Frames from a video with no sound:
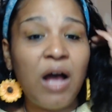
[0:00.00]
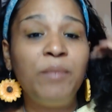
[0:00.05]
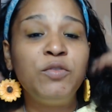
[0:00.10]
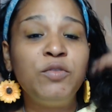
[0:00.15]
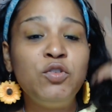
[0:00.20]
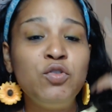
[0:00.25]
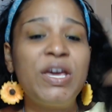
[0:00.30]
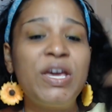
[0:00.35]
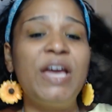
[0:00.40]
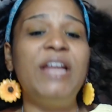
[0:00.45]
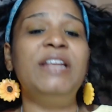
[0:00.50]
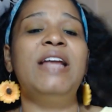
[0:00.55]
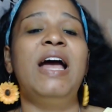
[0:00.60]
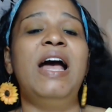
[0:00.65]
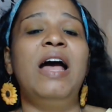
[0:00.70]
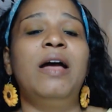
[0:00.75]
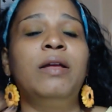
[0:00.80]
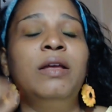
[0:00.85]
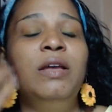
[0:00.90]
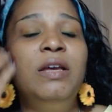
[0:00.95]
You
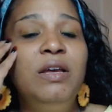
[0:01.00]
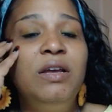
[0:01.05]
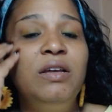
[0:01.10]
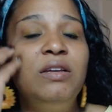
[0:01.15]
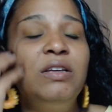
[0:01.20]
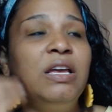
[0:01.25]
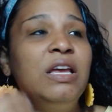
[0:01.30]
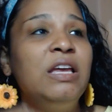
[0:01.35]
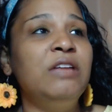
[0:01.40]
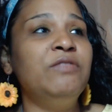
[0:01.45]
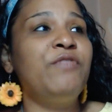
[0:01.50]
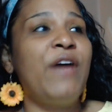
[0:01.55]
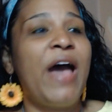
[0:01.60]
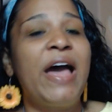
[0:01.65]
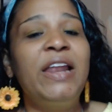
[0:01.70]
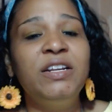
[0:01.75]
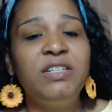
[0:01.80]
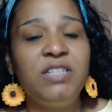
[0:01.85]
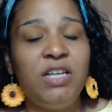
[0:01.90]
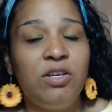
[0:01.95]
cannot
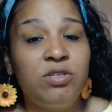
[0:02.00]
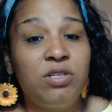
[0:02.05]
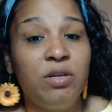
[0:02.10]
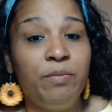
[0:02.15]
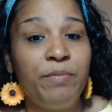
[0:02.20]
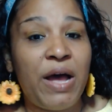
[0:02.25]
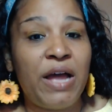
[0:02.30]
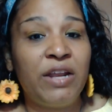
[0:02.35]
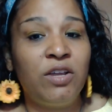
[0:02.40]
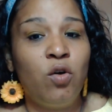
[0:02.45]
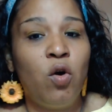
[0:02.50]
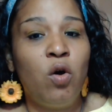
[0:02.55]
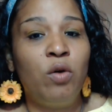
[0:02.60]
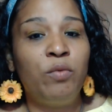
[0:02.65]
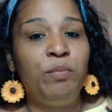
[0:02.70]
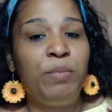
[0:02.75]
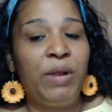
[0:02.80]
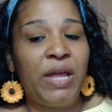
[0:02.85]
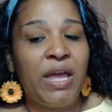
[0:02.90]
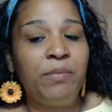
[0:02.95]
invalidate somebody or
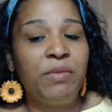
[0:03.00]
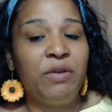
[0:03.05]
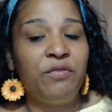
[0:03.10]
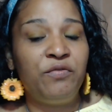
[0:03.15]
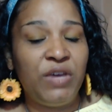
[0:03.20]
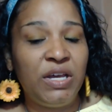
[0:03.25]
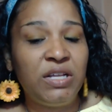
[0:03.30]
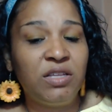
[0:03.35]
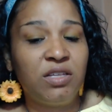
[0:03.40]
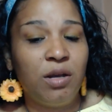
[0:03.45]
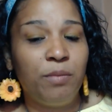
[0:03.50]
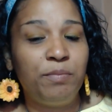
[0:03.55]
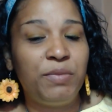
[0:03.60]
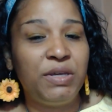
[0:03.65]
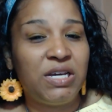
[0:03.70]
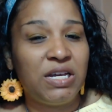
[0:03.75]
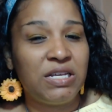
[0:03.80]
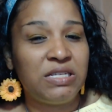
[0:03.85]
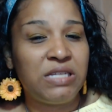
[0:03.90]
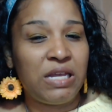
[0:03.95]
blame a victim
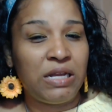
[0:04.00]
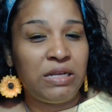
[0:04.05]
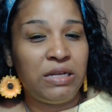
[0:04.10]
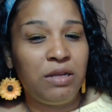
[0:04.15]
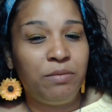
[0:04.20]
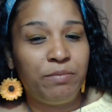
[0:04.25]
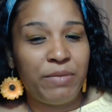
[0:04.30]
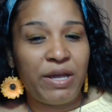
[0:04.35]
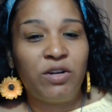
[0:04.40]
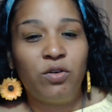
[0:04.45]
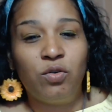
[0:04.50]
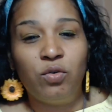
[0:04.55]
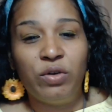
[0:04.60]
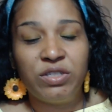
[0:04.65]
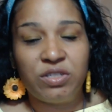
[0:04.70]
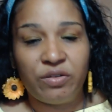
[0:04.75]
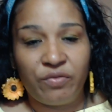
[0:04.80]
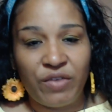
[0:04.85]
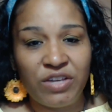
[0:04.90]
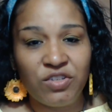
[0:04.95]
because they need medical
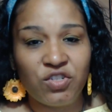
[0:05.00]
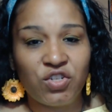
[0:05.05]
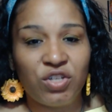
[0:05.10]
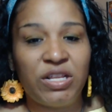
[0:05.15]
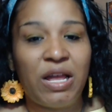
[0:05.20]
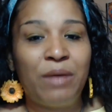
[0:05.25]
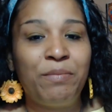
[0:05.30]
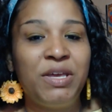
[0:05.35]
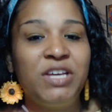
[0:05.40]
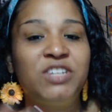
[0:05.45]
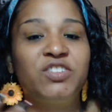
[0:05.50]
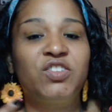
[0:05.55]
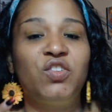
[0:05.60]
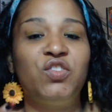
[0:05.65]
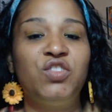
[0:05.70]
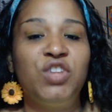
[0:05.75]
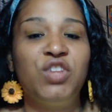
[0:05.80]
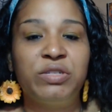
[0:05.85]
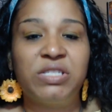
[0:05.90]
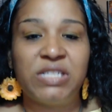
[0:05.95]
intervention. That makes
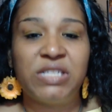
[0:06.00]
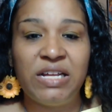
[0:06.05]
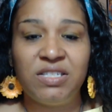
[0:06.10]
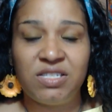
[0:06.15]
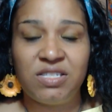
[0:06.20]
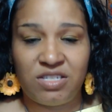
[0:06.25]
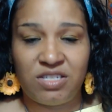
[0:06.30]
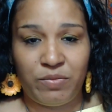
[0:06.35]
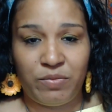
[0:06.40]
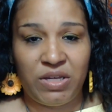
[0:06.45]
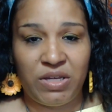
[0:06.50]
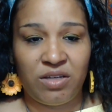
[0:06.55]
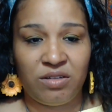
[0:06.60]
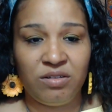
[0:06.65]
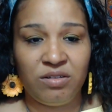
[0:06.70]
no sense to me.